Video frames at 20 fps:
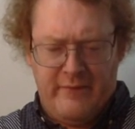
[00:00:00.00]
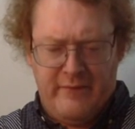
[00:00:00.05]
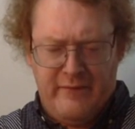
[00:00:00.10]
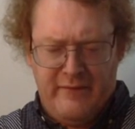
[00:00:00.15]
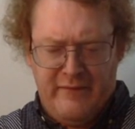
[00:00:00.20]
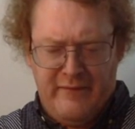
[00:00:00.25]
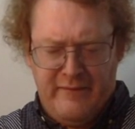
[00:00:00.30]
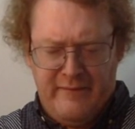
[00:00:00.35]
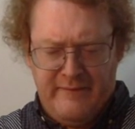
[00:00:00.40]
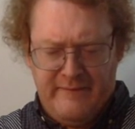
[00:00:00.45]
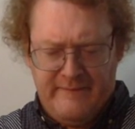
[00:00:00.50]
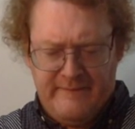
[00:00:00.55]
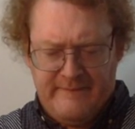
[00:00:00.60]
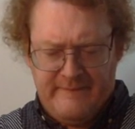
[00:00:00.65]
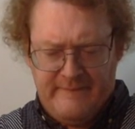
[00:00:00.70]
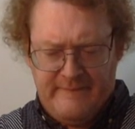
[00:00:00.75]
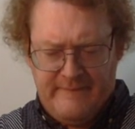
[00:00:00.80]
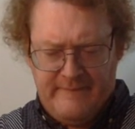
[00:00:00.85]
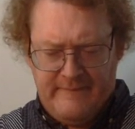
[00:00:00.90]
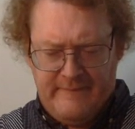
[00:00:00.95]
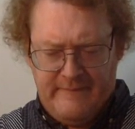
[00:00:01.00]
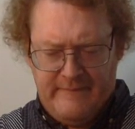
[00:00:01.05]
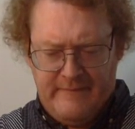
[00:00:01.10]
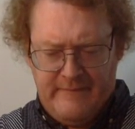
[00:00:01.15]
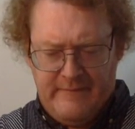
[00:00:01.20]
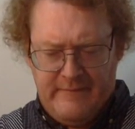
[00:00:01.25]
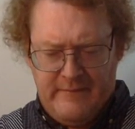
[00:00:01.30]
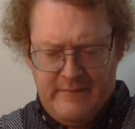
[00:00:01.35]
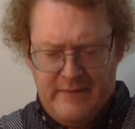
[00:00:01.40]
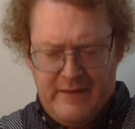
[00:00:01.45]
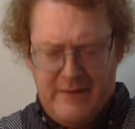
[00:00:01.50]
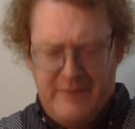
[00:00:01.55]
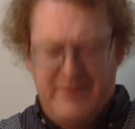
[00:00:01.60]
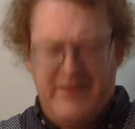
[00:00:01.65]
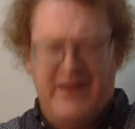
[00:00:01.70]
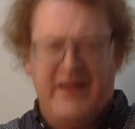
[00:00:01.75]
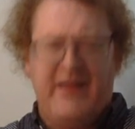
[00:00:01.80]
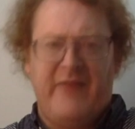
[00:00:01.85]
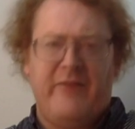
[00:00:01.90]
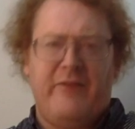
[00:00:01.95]
I'm
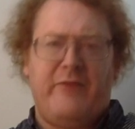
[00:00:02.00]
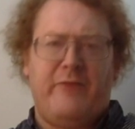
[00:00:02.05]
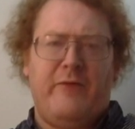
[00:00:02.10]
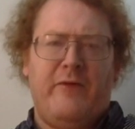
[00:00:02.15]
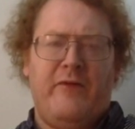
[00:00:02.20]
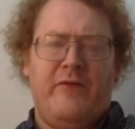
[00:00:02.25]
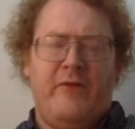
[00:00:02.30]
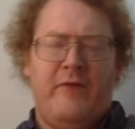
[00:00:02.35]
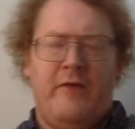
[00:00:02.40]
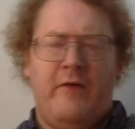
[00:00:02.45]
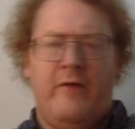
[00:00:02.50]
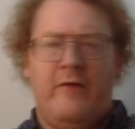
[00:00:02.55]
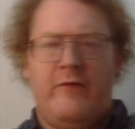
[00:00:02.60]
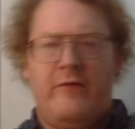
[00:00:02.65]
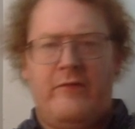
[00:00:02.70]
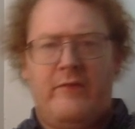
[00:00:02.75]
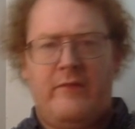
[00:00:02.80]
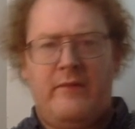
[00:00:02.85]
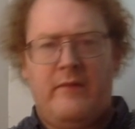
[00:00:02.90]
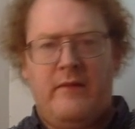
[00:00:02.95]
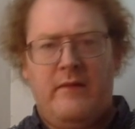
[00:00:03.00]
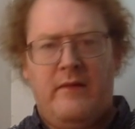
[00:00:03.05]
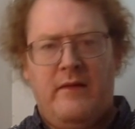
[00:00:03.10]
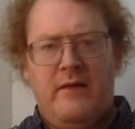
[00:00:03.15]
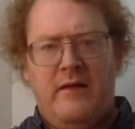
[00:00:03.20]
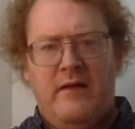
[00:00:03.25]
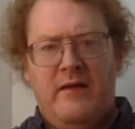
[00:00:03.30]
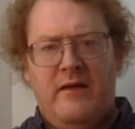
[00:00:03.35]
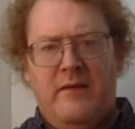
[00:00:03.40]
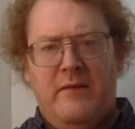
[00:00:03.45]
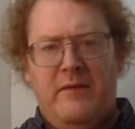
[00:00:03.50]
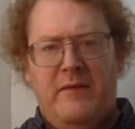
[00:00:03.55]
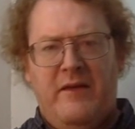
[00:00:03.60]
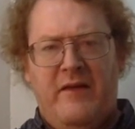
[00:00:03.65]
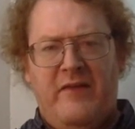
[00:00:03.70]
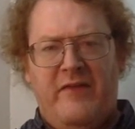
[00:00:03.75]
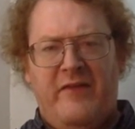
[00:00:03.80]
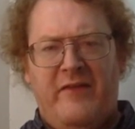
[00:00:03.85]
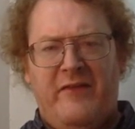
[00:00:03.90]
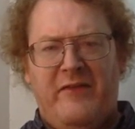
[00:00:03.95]
going to give it 3 stars
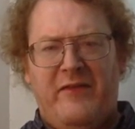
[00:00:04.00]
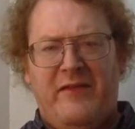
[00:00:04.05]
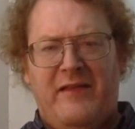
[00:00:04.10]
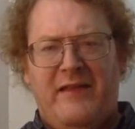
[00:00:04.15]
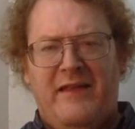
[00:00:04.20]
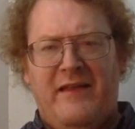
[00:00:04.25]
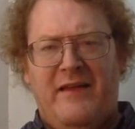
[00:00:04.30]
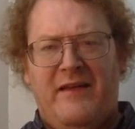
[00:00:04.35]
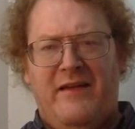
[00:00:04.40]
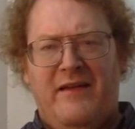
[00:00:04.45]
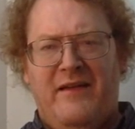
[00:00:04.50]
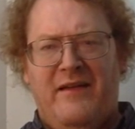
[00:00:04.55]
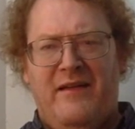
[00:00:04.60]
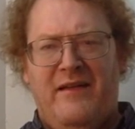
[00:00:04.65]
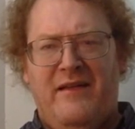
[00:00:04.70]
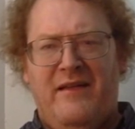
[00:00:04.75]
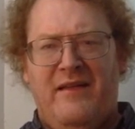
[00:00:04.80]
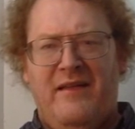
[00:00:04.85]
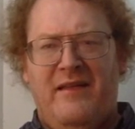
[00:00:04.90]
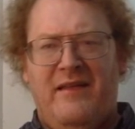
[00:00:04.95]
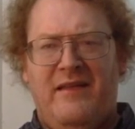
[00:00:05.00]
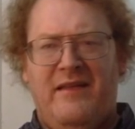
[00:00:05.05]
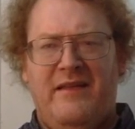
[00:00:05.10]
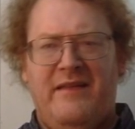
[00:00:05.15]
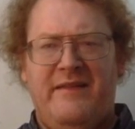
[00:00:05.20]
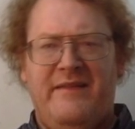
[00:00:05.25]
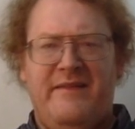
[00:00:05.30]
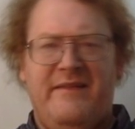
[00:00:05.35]
because it was a little,